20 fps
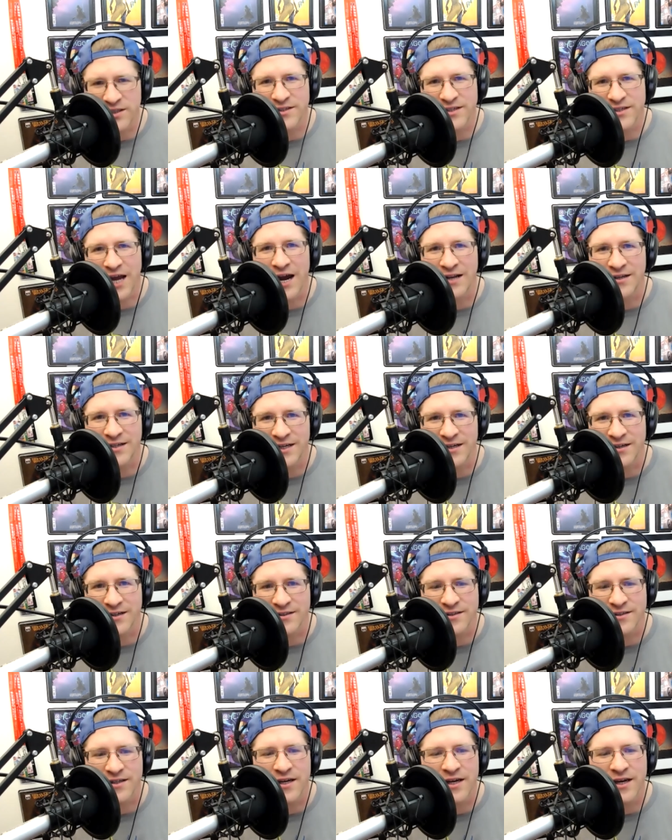this
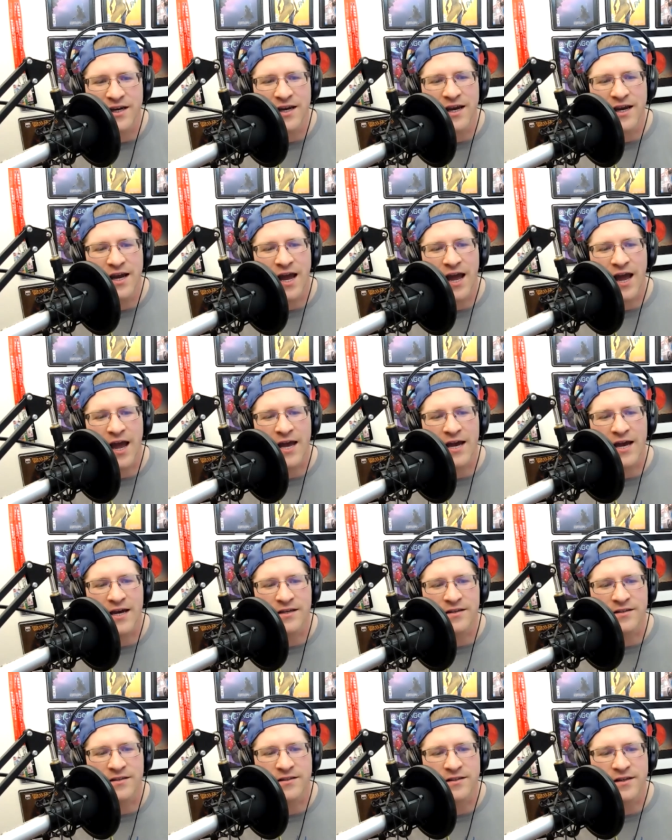context,
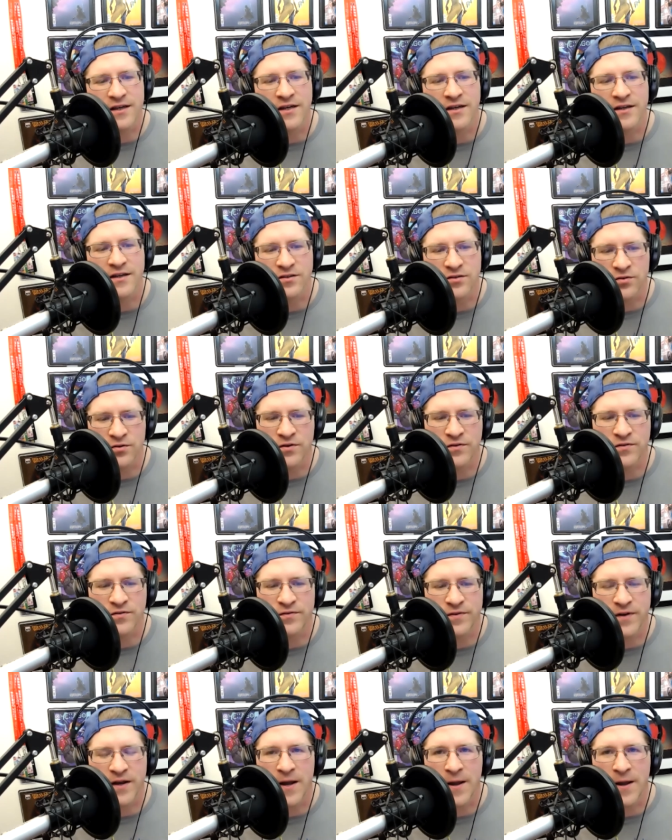as sort of